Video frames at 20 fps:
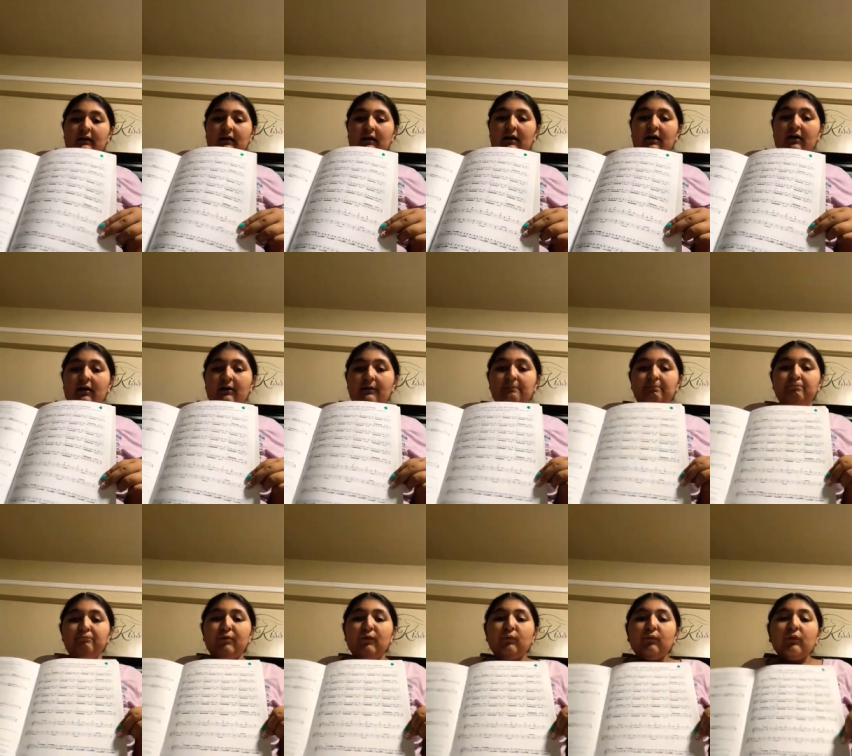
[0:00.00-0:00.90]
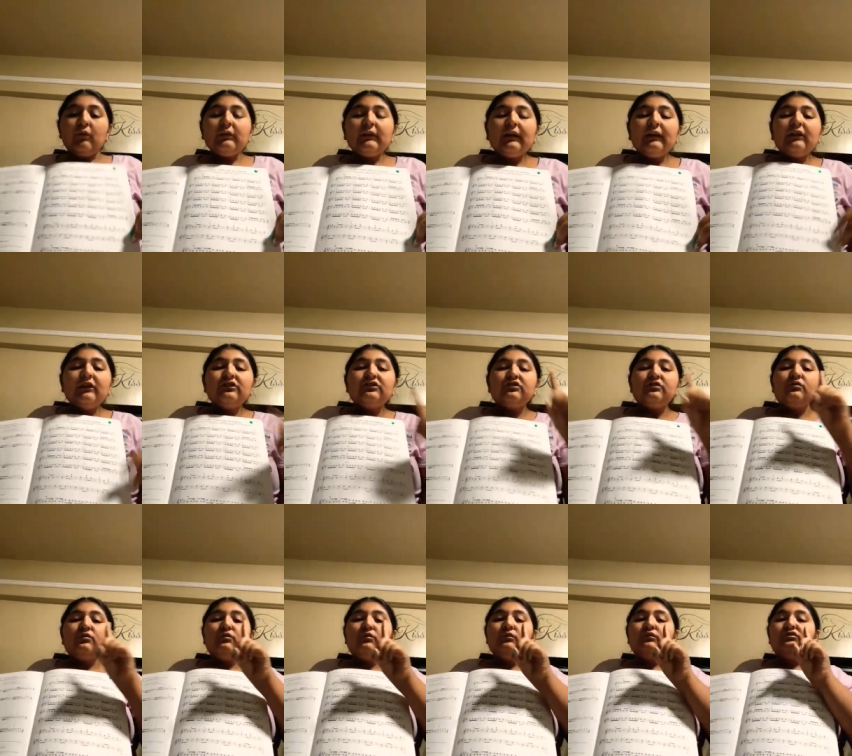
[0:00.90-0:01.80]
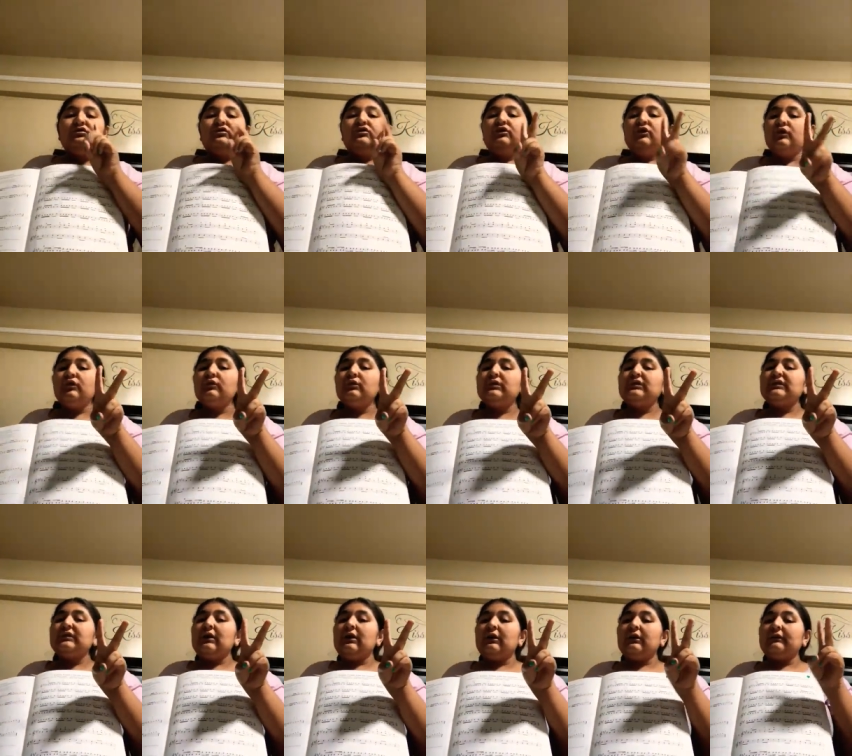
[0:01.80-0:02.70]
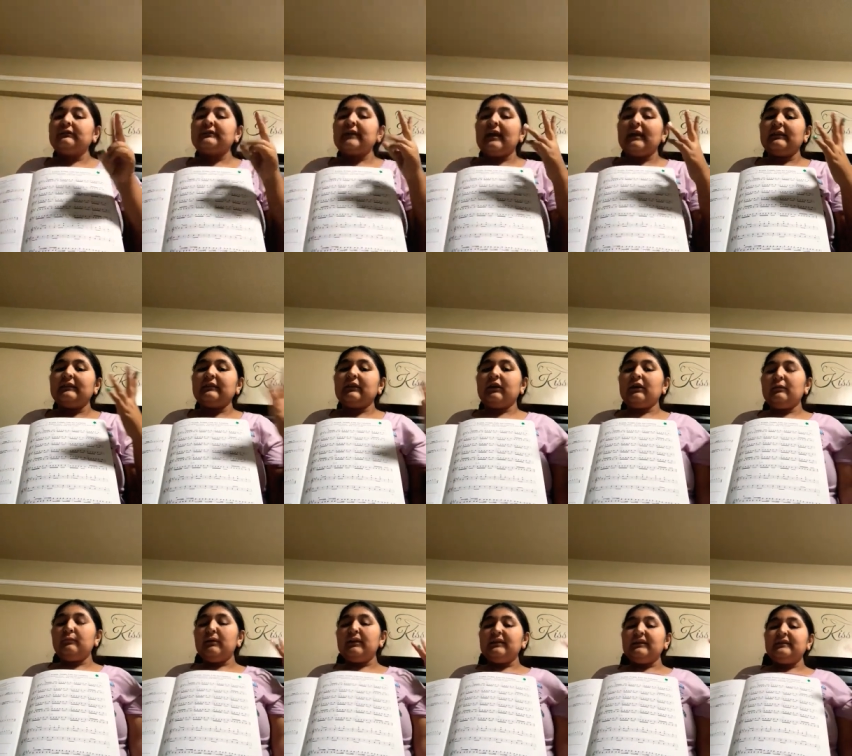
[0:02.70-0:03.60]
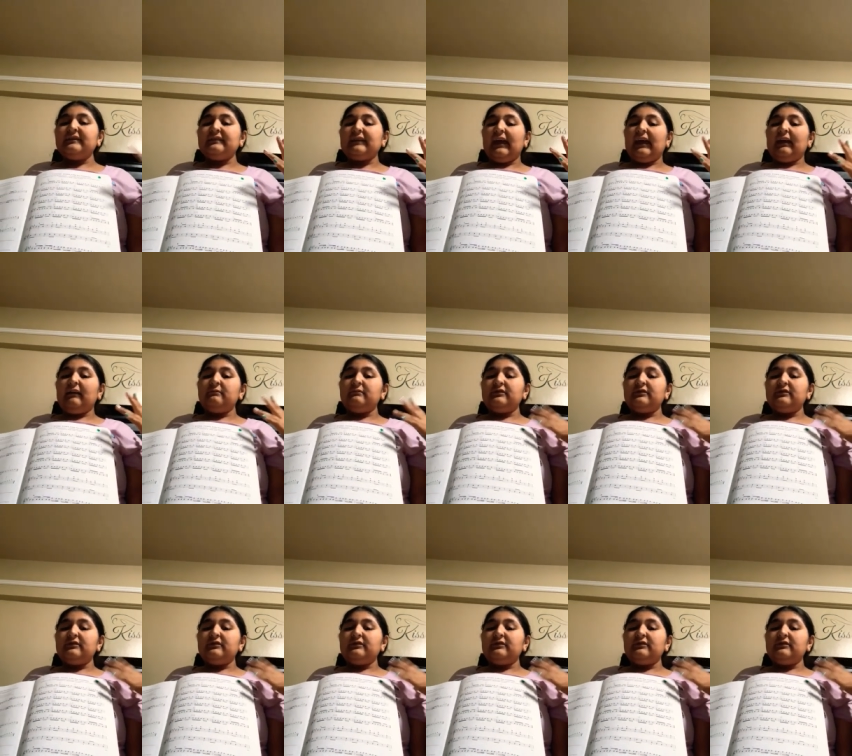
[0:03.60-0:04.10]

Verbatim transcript: Um, but we're only going to do two songs and they're going to be the same.